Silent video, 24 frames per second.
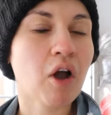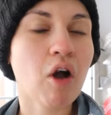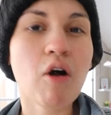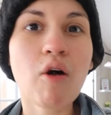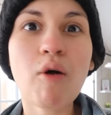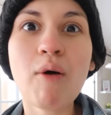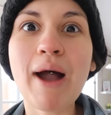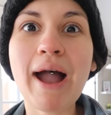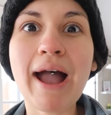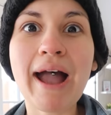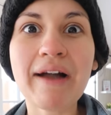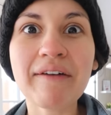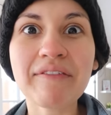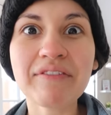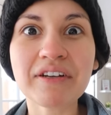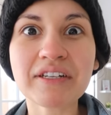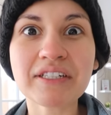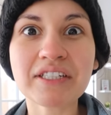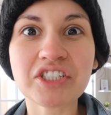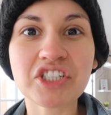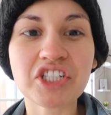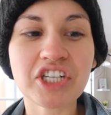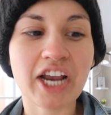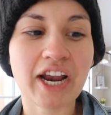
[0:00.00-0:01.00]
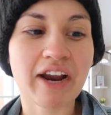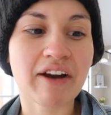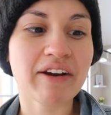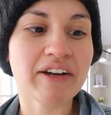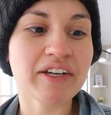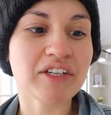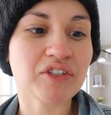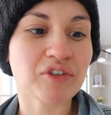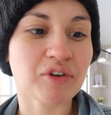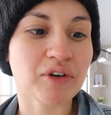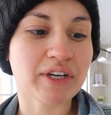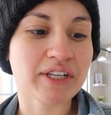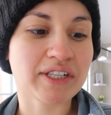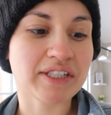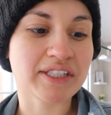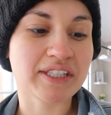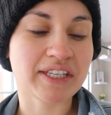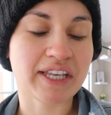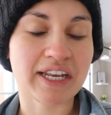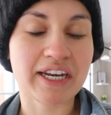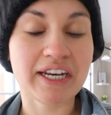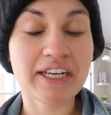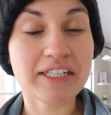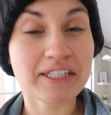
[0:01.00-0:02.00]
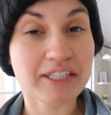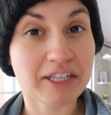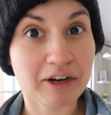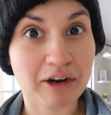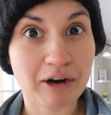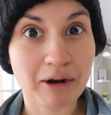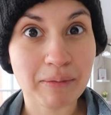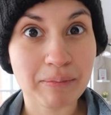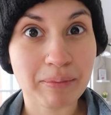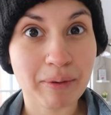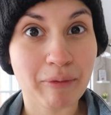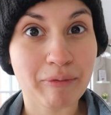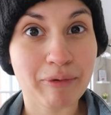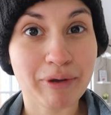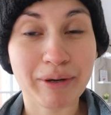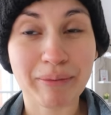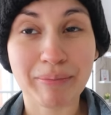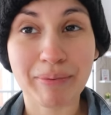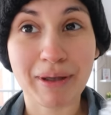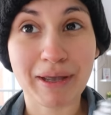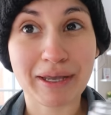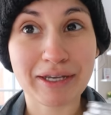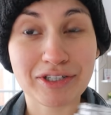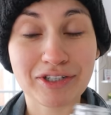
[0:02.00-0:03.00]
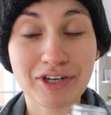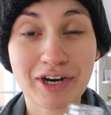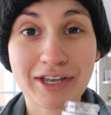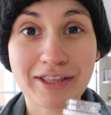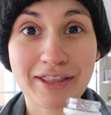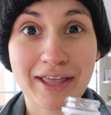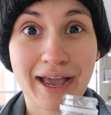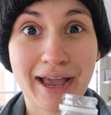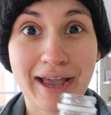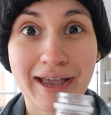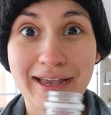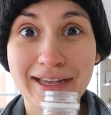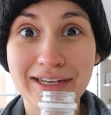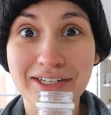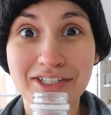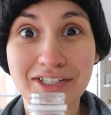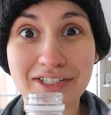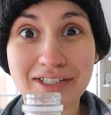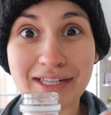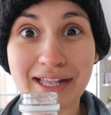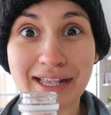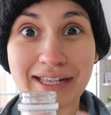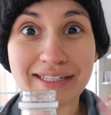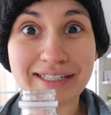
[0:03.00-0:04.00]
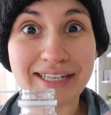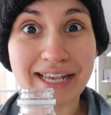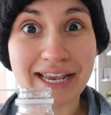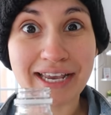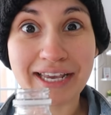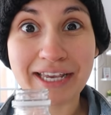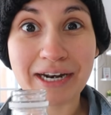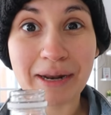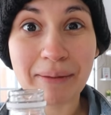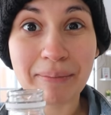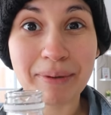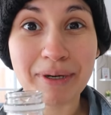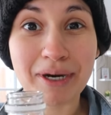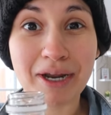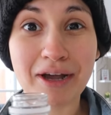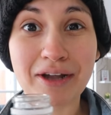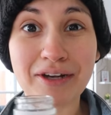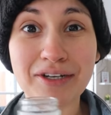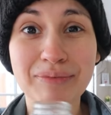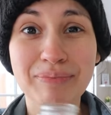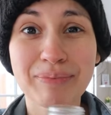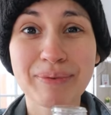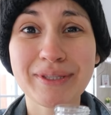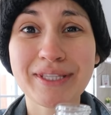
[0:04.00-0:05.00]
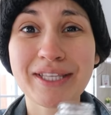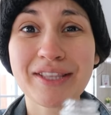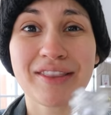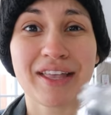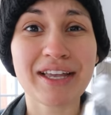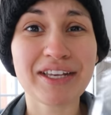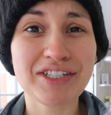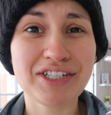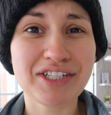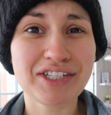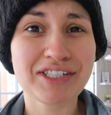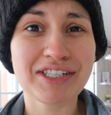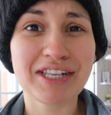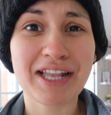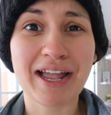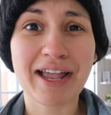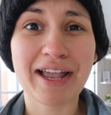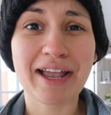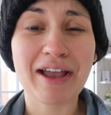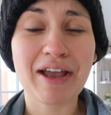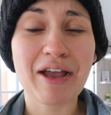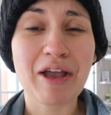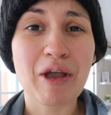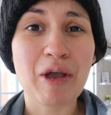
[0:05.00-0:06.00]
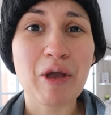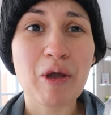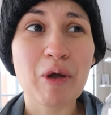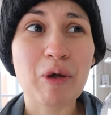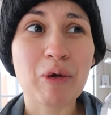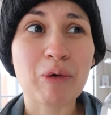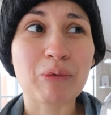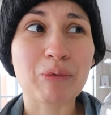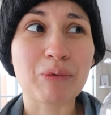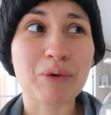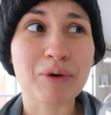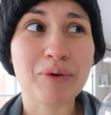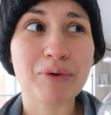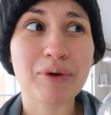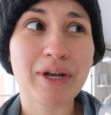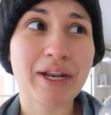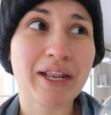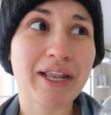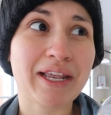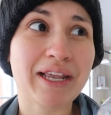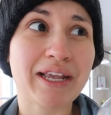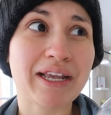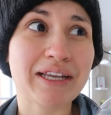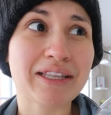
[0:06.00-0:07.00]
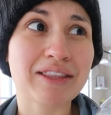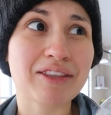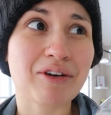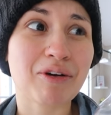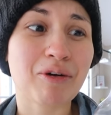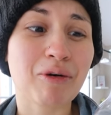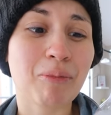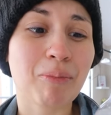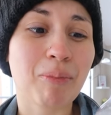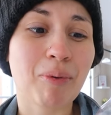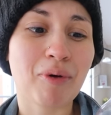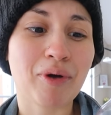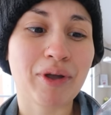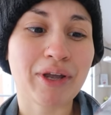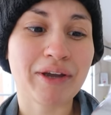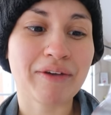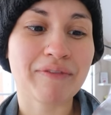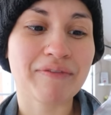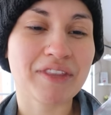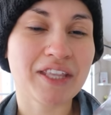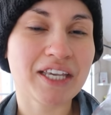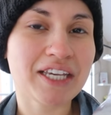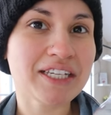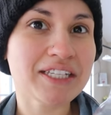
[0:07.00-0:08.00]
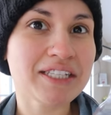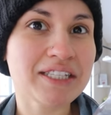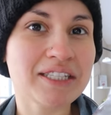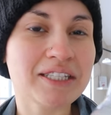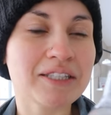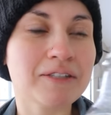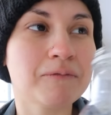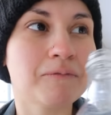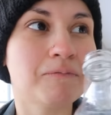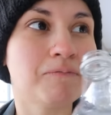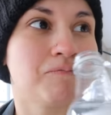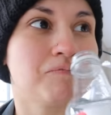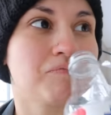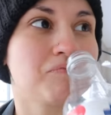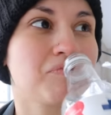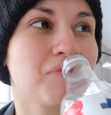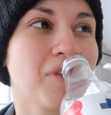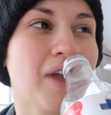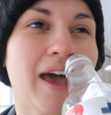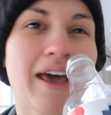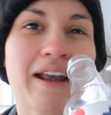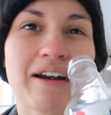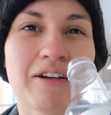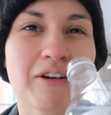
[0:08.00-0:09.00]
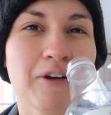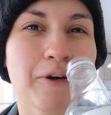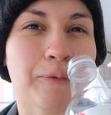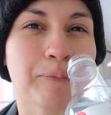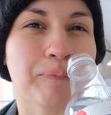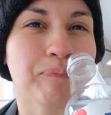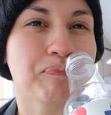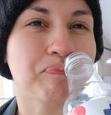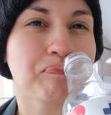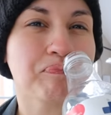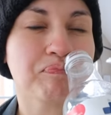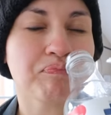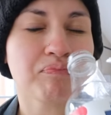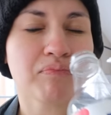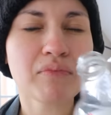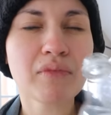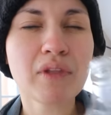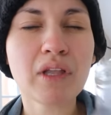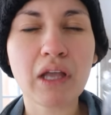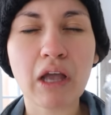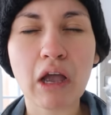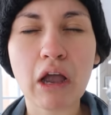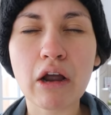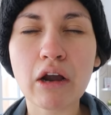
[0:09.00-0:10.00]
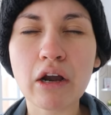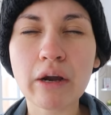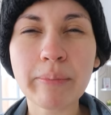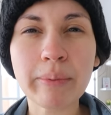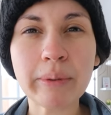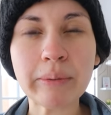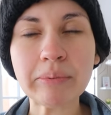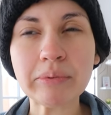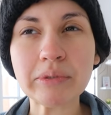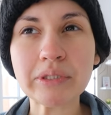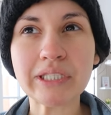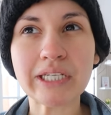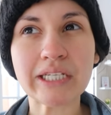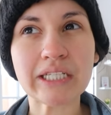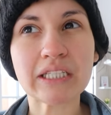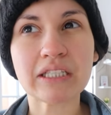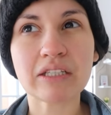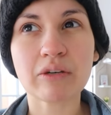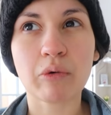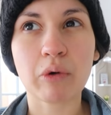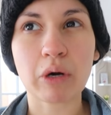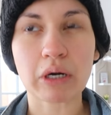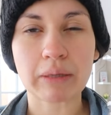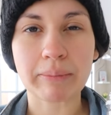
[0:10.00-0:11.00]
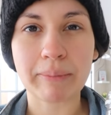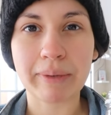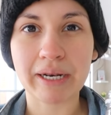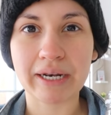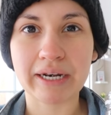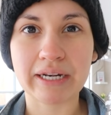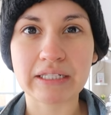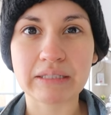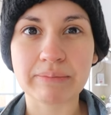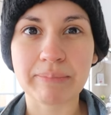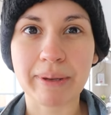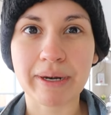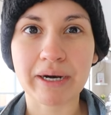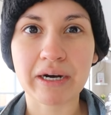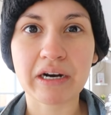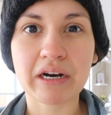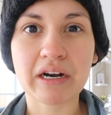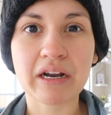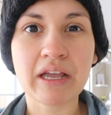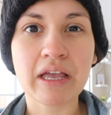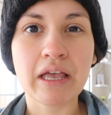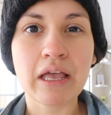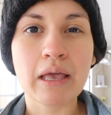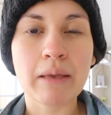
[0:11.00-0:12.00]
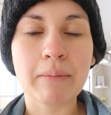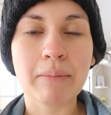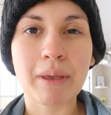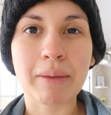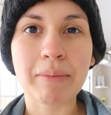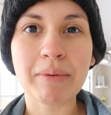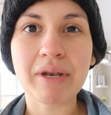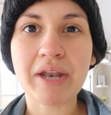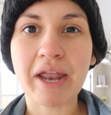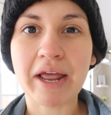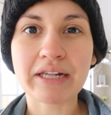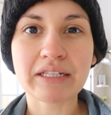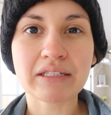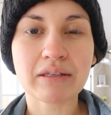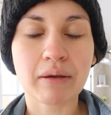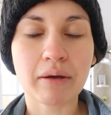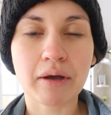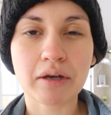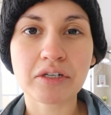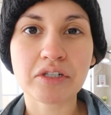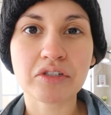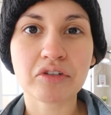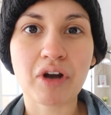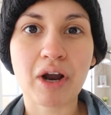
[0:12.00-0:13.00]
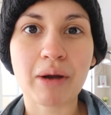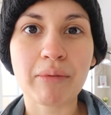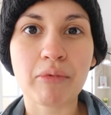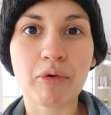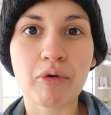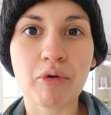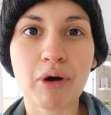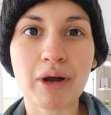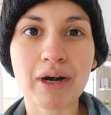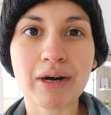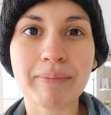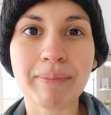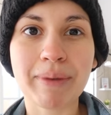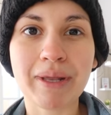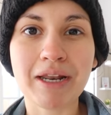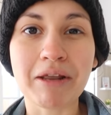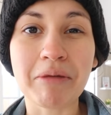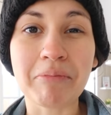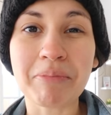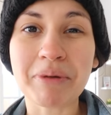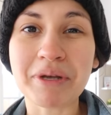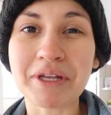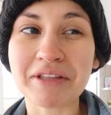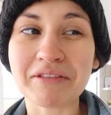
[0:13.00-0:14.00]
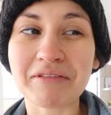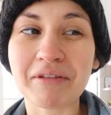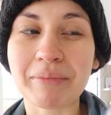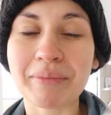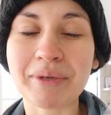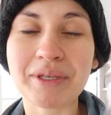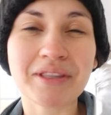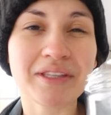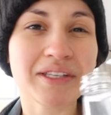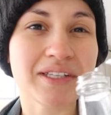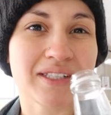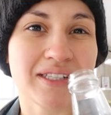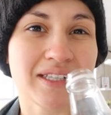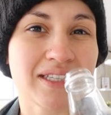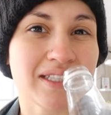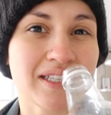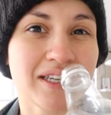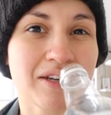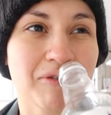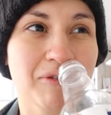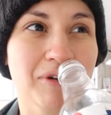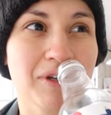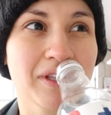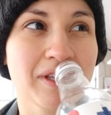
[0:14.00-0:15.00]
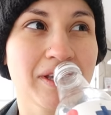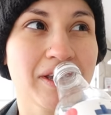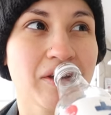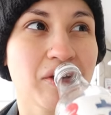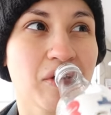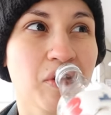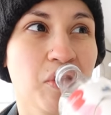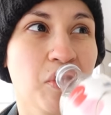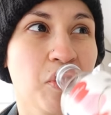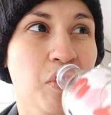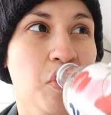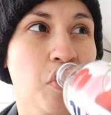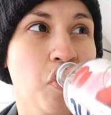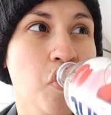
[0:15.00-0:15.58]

Oh, I have a cherry Jordan skinny syrup. We could probably try that and just like take it up a notch, but then that's just like ruining the whole point of this. I don't know. I heard people say that the watermelon is better. Maybe next time I'll just grab a watermelon, but I mean, this isn't really...